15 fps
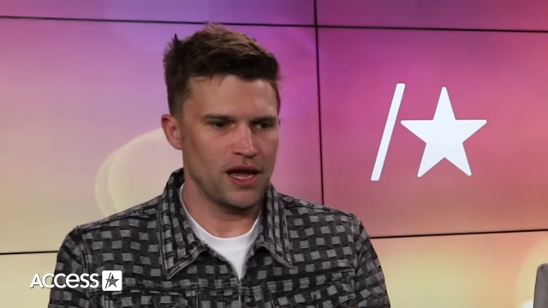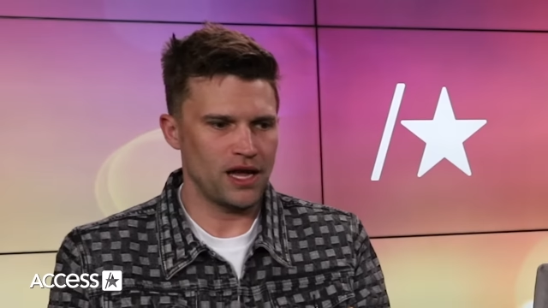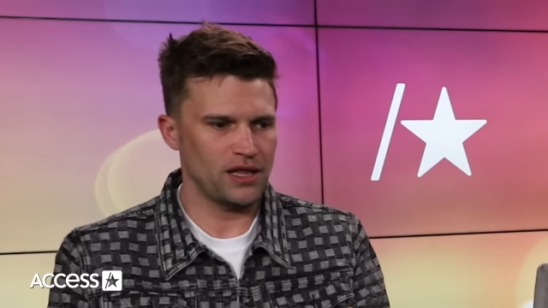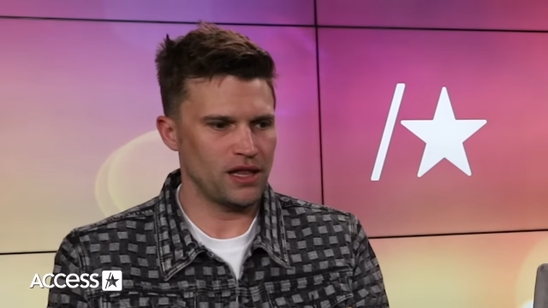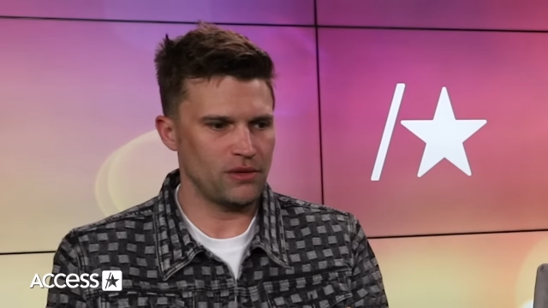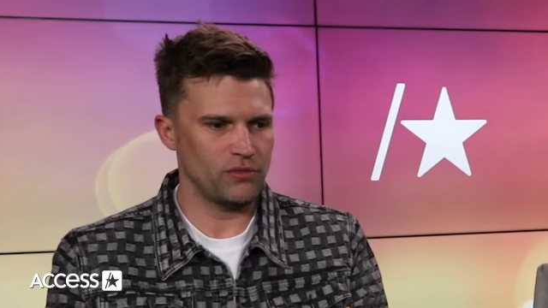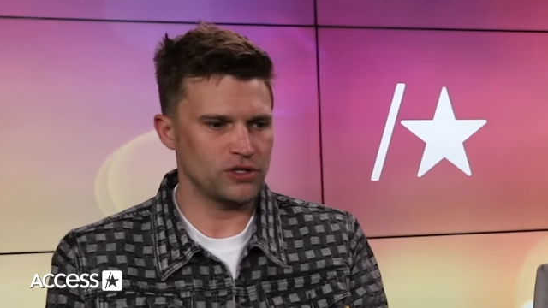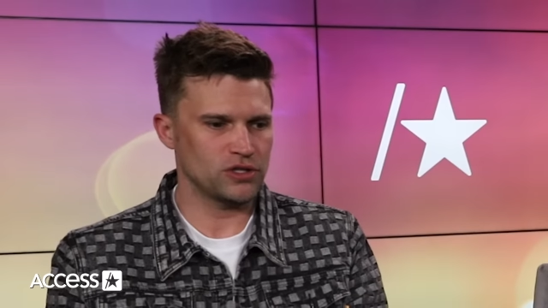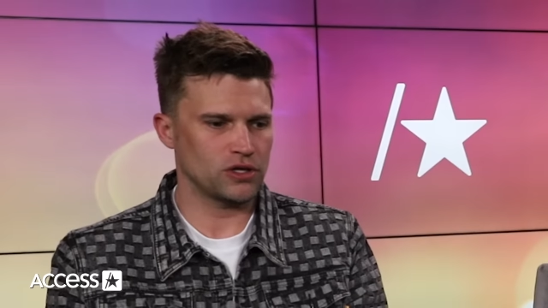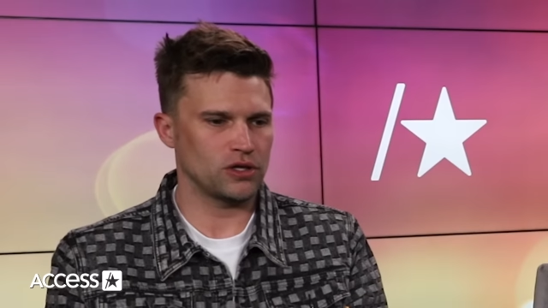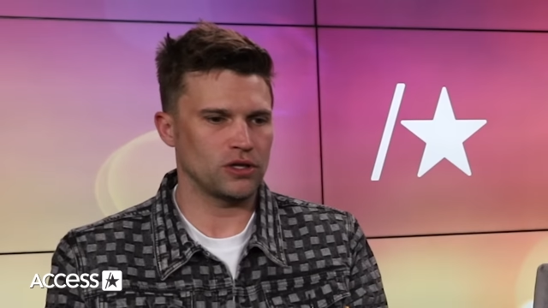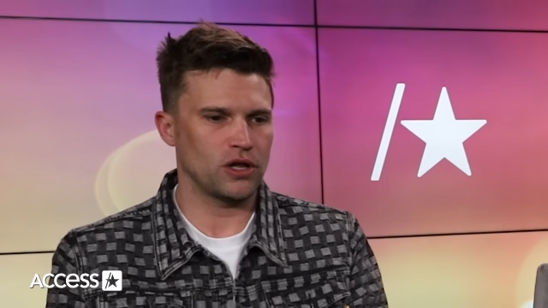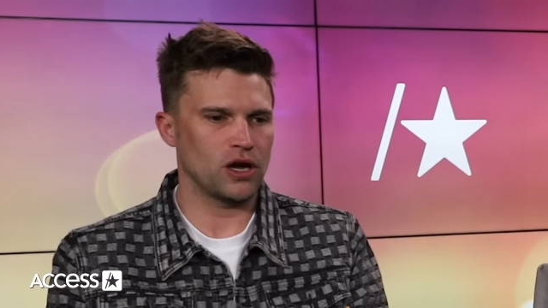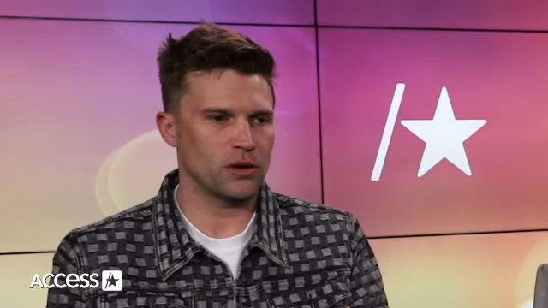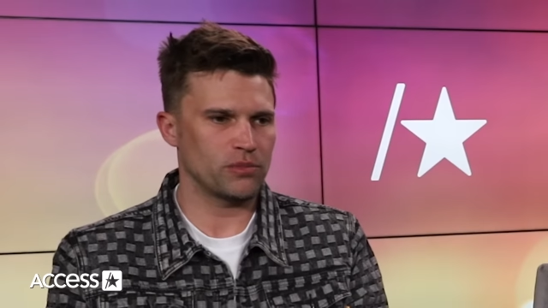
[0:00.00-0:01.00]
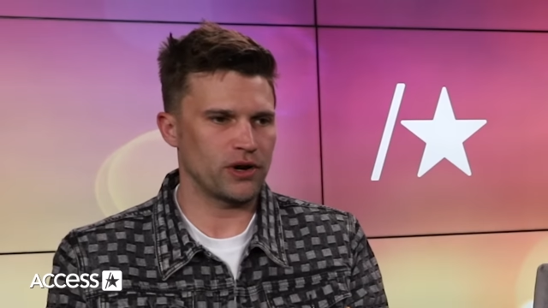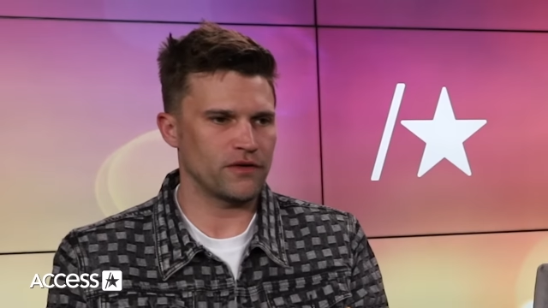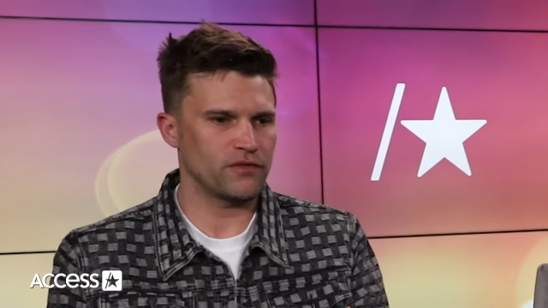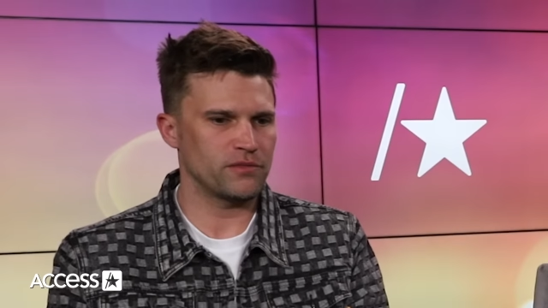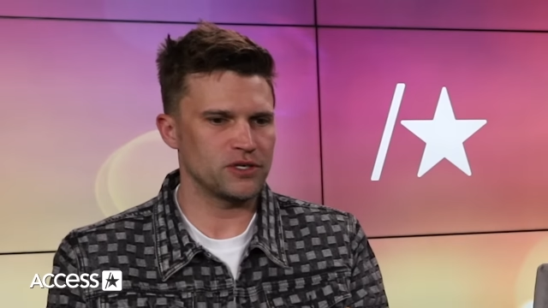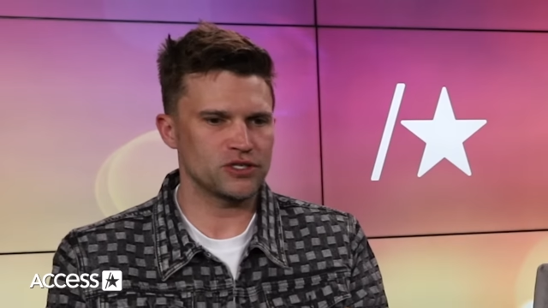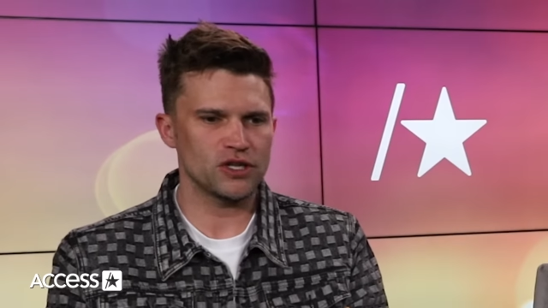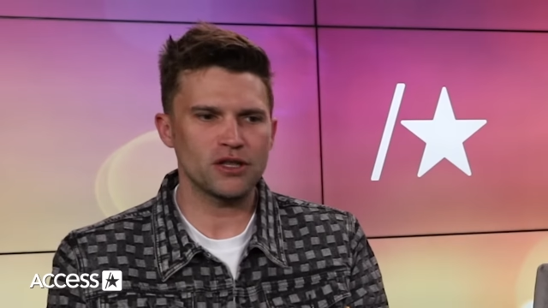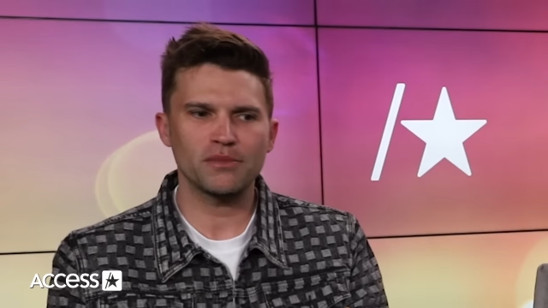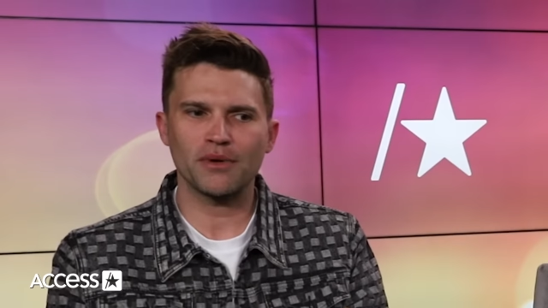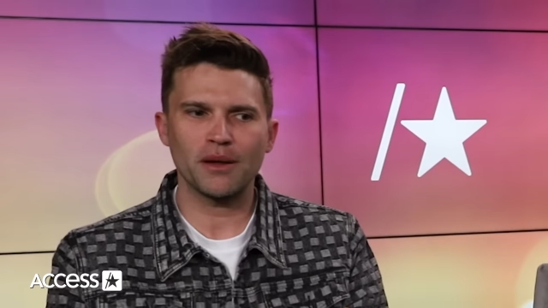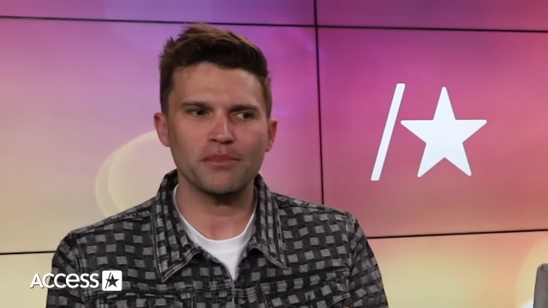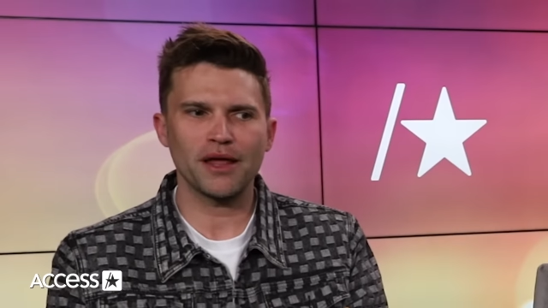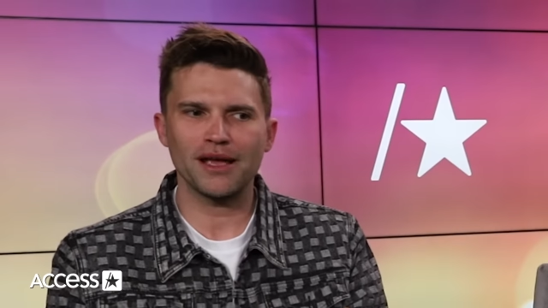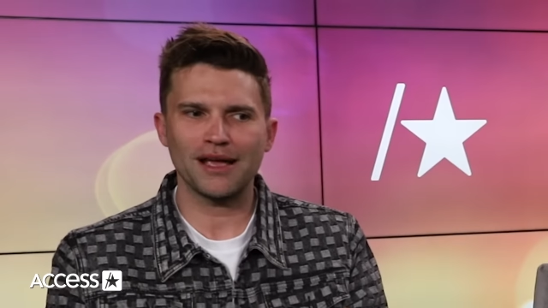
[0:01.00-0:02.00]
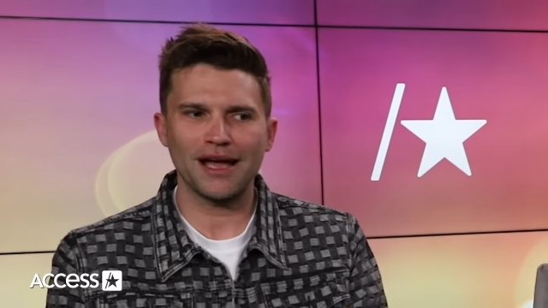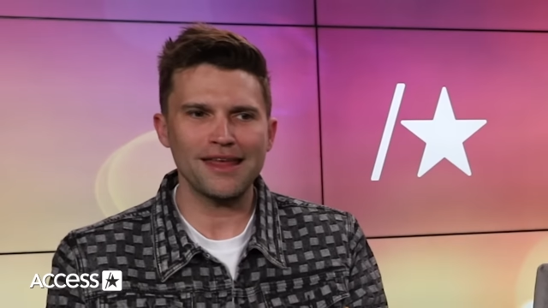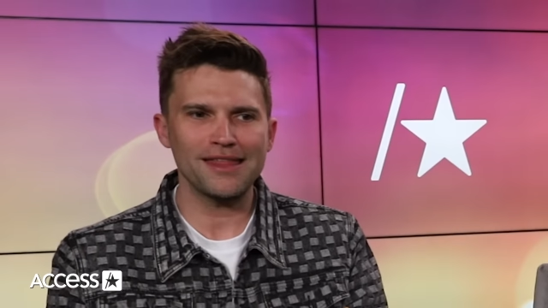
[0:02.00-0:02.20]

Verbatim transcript: And then we took a long break from each other. But I'm like,